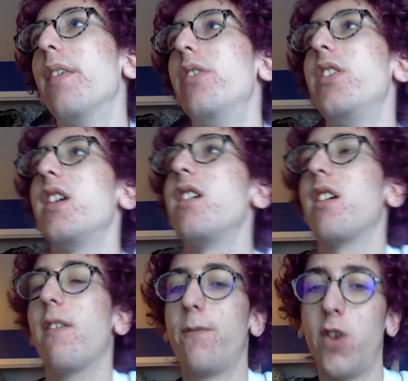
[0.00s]

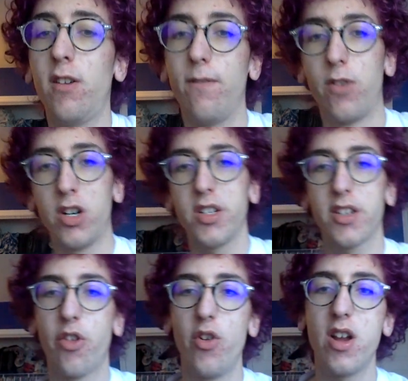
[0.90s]
The
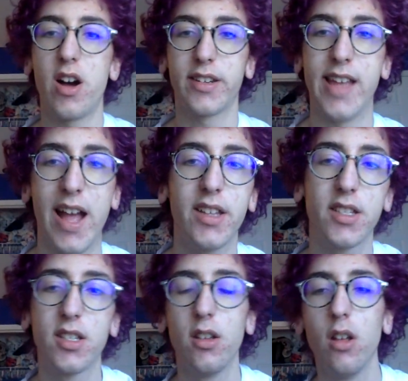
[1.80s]
first three
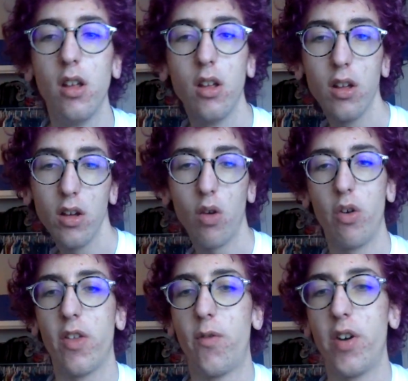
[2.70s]
octets,
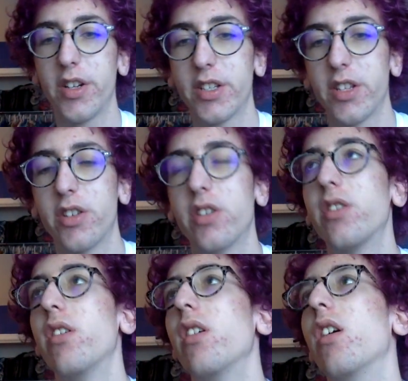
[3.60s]
or the
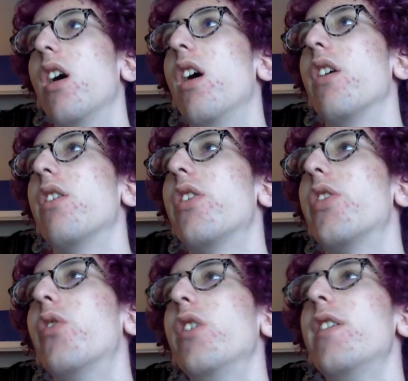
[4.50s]
first
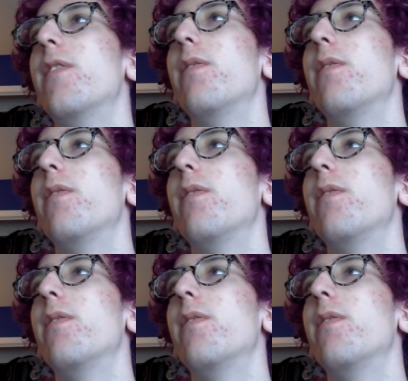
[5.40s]
three,